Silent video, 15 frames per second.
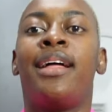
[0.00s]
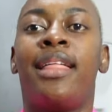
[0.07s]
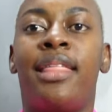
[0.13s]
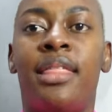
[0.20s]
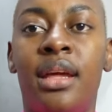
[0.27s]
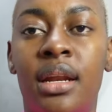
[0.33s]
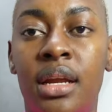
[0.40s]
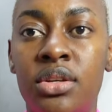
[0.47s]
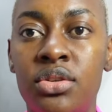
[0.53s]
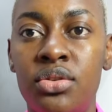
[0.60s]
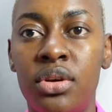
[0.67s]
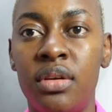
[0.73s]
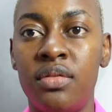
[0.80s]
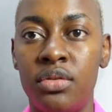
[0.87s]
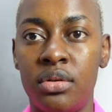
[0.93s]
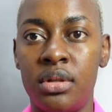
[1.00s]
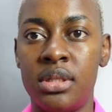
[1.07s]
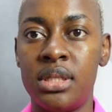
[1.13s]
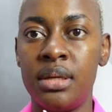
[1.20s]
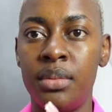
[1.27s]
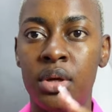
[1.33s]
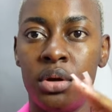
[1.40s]
Then I don't know if you'll
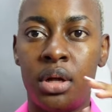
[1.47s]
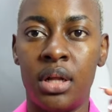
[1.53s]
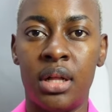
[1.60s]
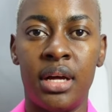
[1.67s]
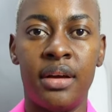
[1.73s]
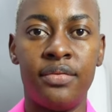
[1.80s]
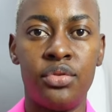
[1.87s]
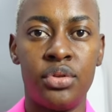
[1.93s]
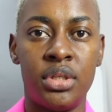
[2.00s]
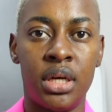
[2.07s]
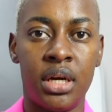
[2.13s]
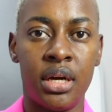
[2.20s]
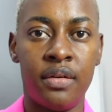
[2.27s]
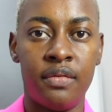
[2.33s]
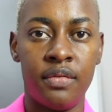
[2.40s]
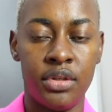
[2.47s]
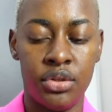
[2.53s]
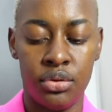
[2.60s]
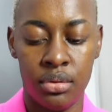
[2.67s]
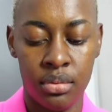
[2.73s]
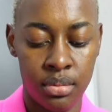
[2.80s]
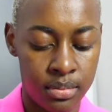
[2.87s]
see me or I'll have to take a
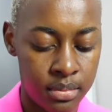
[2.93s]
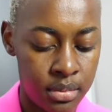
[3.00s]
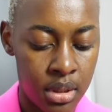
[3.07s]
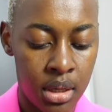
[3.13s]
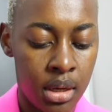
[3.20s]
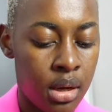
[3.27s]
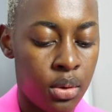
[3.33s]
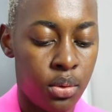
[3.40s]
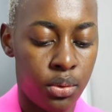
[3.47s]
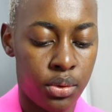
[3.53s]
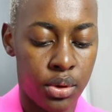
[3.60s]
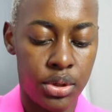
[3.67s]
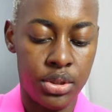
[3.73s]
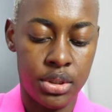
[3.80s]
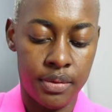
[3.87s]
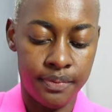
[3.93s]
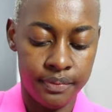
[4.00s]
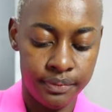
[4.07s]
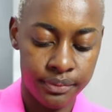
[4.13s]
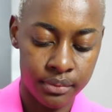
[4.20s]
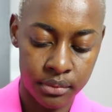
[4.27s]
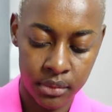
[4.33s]
video.
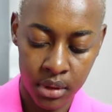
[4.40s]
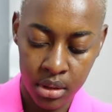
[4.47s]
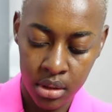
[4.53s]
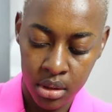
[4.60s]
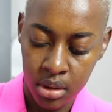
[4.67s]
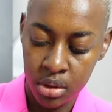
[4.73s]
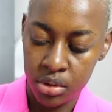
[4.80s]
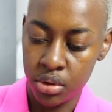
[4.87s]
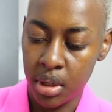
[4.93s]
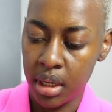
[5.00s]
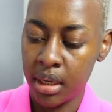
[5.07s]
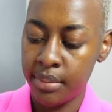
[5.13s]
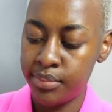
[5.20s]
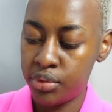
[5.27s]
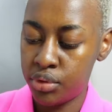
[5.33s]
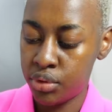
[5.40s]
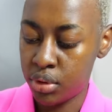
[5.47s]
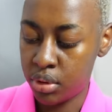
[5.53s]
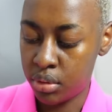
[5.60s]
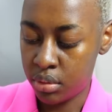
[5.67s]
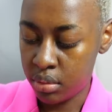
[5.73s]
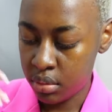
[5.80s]
So I came to show
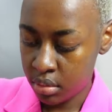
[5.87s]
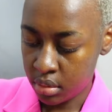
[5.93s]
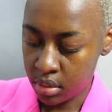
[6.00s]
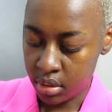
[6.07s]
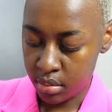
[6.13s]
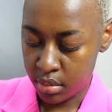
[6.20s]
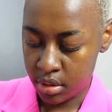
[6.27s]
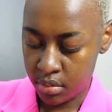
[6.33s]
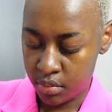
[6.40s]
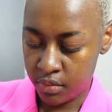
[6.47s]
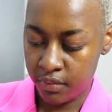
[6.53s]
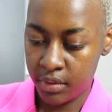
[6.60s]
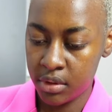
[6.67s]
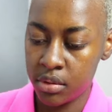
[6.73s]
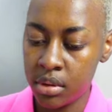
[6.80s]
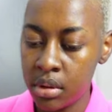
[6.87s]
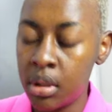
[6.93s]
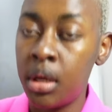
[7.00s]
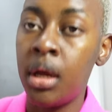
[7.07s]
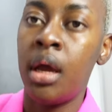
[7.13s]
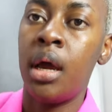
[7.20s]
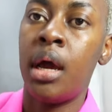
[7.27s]
you this one,
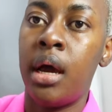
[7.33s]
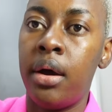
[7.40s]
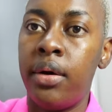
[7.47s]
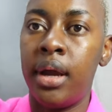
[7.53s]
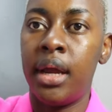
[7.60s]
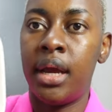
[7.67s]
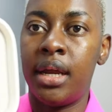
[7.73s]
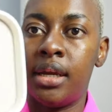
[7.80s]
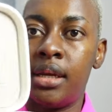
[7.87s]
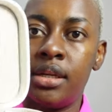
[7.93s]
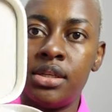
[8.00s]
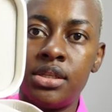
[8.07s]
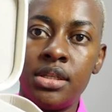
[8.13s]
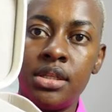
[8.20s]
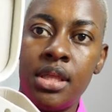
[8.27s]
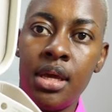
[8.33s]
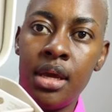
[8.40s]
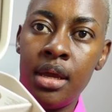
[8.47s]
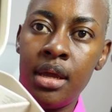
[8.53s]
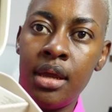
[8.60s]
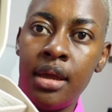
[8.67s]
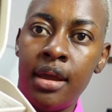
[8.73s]
how I arranged
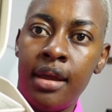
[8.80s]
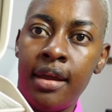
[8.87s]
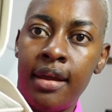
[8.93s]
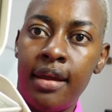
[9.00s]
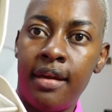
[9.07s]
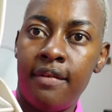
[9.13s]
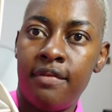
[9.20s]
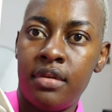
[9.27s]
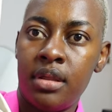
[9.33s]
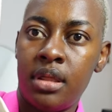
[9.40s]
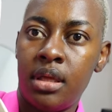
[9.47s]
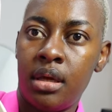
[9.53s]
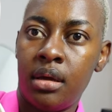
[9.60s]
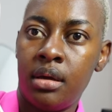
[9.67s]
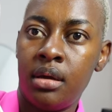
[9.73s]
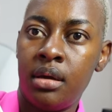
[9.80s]
everything.